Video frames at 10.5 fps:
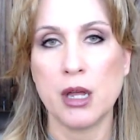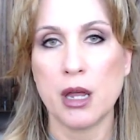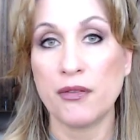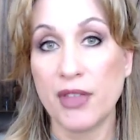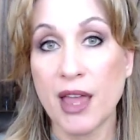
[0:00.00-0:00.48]

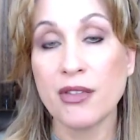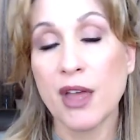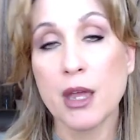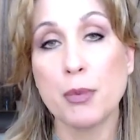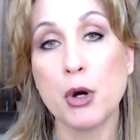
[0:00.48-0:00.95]
If they
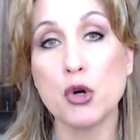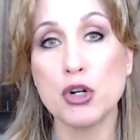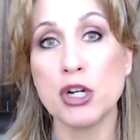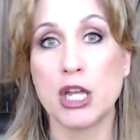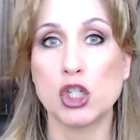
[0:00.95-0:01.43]
think
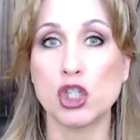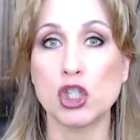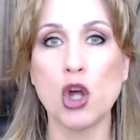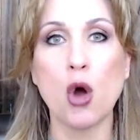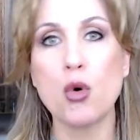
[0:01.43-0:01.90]
Putin is
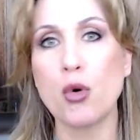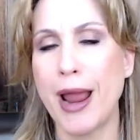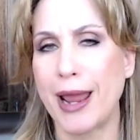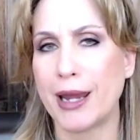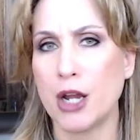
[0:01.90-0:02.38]
so
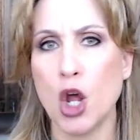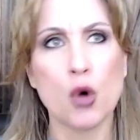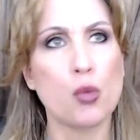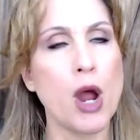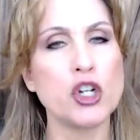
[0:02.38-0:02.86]
great,
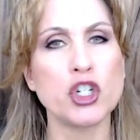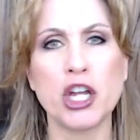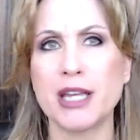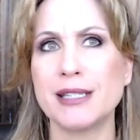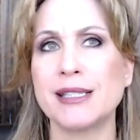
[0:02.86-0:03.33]

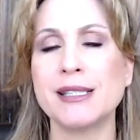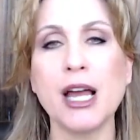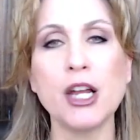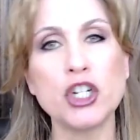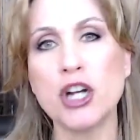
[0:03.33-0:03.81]
Russia is
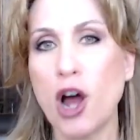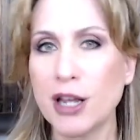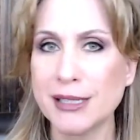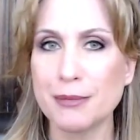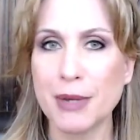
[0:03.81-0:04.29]
such an
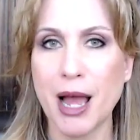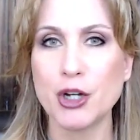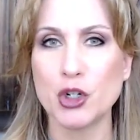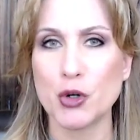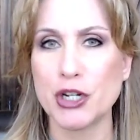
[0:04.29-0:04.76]
awesome
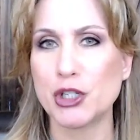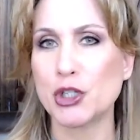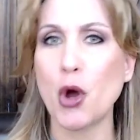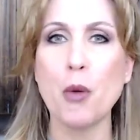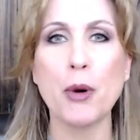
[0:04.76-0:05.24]
country,
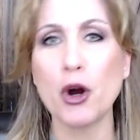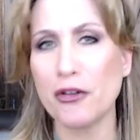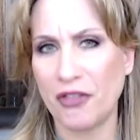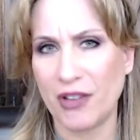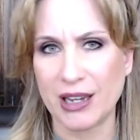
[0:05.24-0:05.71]
so
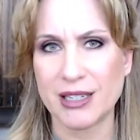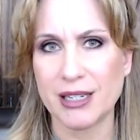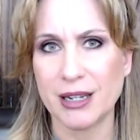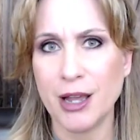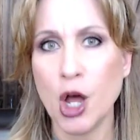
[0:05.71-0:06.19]

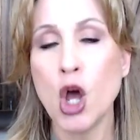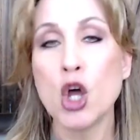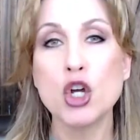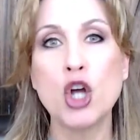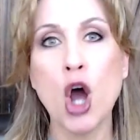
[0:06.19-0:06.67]
perfect,
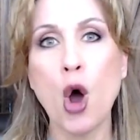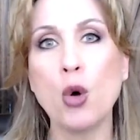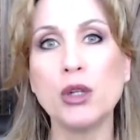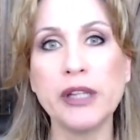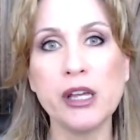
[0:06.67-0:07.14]

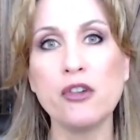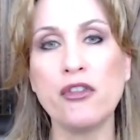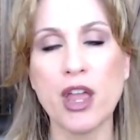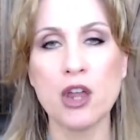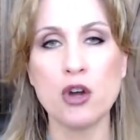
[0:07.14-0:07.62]
go
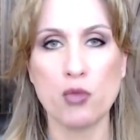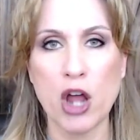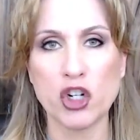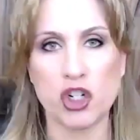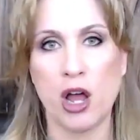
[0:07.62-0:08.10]
live in
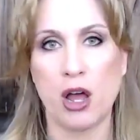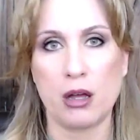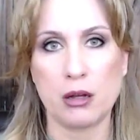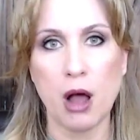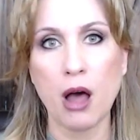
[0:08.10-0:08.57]

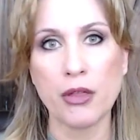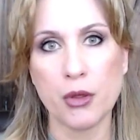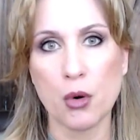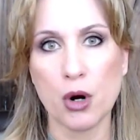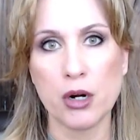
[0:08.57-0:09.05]
Russia,
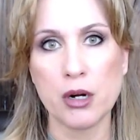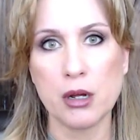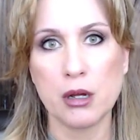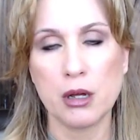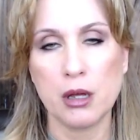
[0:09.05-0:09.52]
Cawthorn.